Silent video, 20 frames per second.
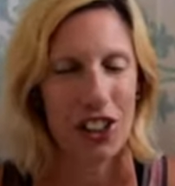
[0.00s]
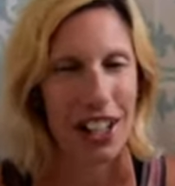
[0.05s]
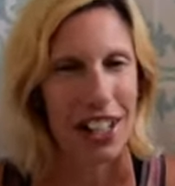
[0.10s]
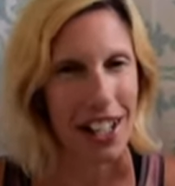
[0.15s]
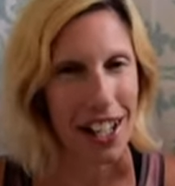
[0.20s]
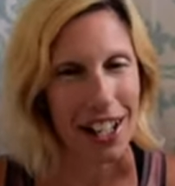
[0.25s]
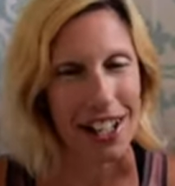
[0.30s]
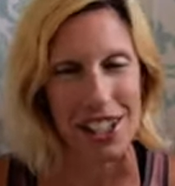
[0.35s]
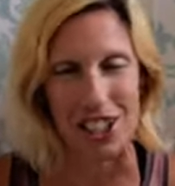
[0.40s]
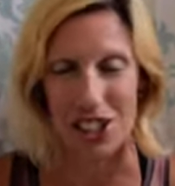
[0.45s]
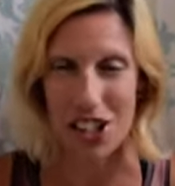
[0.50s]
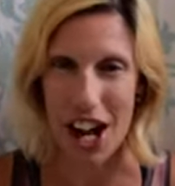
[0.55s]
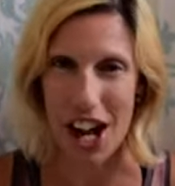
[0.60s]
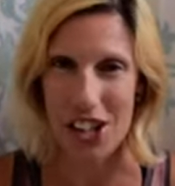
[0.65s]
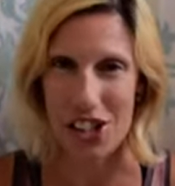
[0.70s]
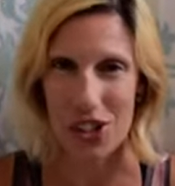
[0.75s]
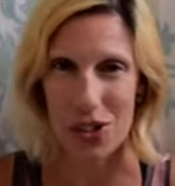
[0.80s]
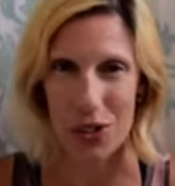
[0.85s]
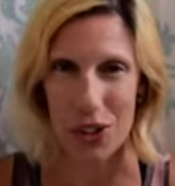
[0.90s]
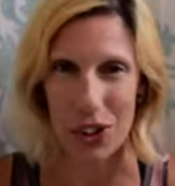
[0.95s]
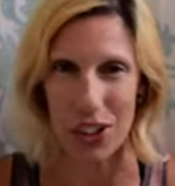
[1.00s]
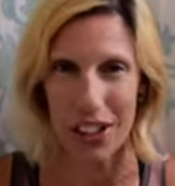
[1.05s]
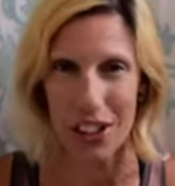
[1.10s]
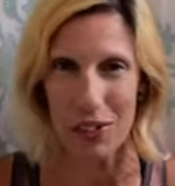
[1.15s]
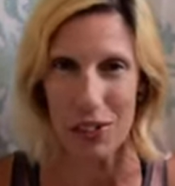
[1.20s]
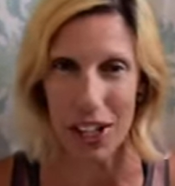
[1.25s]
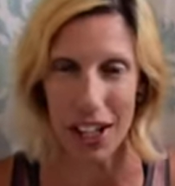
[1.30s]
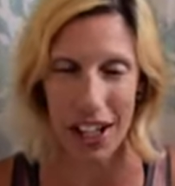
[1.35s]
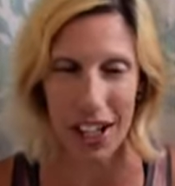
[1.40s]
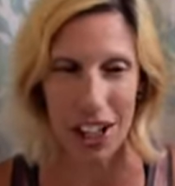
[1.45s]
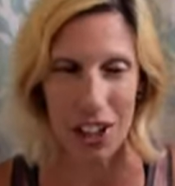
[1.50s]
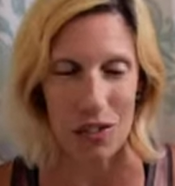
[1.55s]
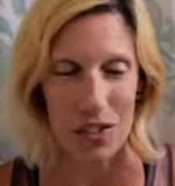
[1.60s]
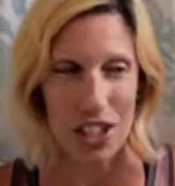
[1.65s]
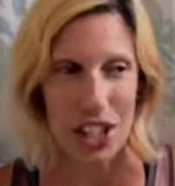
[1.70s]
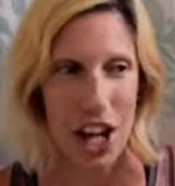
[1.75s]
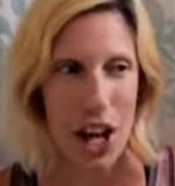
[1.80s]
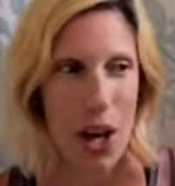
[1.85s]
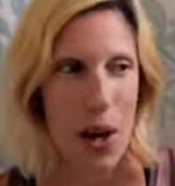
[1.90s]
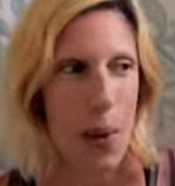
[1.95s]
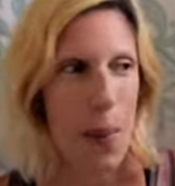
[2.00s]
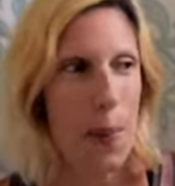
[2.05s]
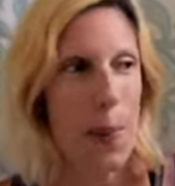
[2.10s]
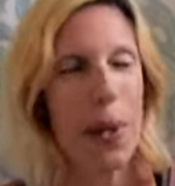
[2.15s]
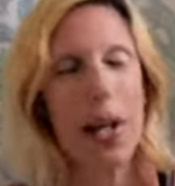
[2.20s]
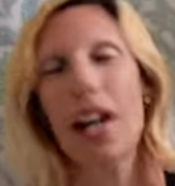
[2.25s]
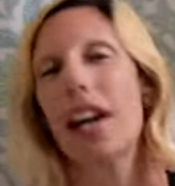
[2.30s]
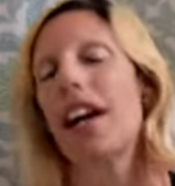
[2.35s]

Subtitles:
again in January when it comes up.